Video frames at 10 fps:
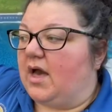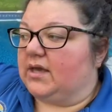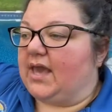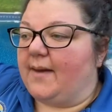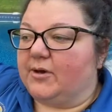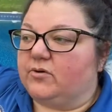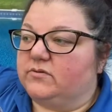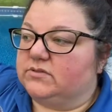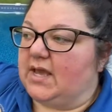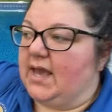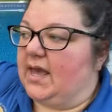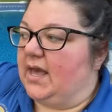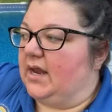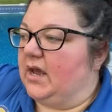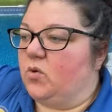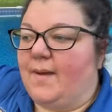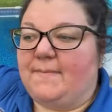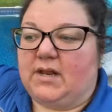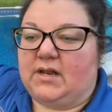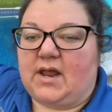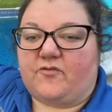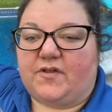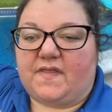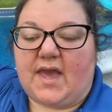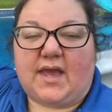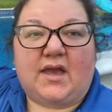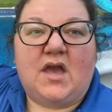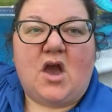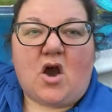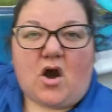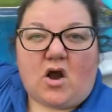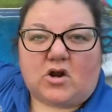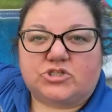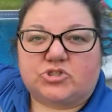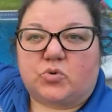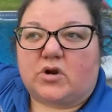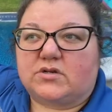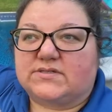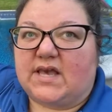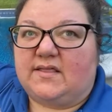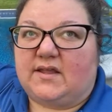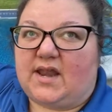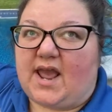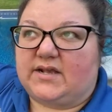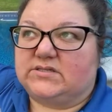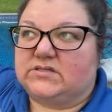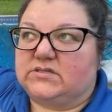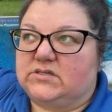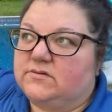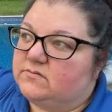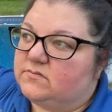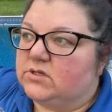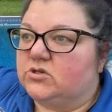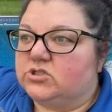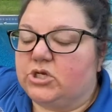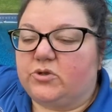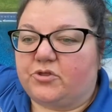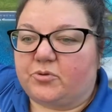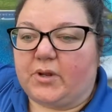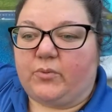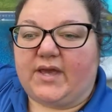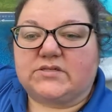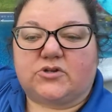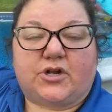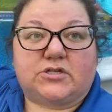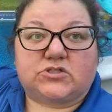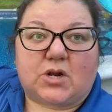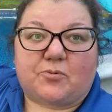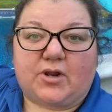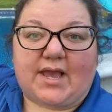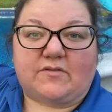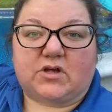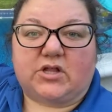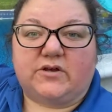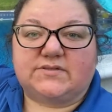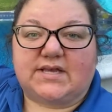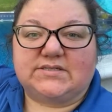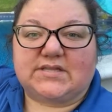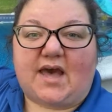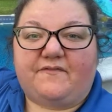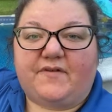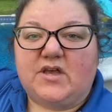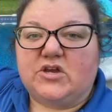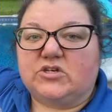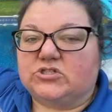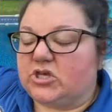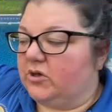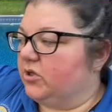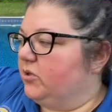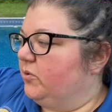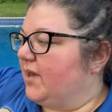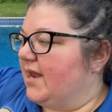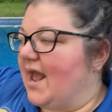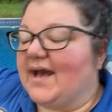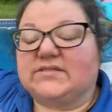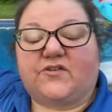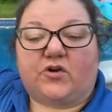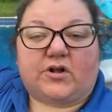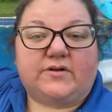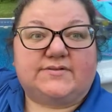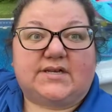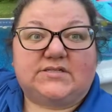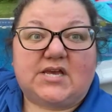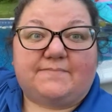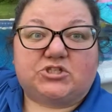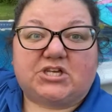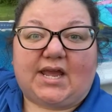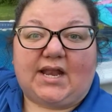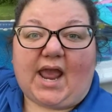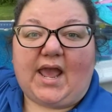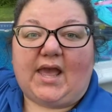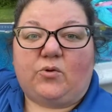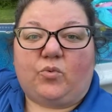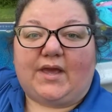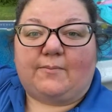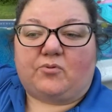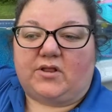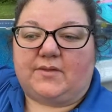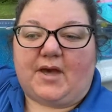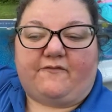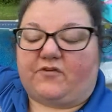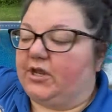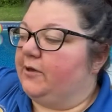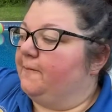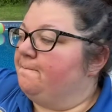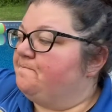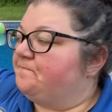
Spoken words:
chemicals and equipment and everything. Our stores in the next 2 to 3 weeks are going to start putting out the closing stuff. So you can ask for a closing tip sheet and we can print them out for you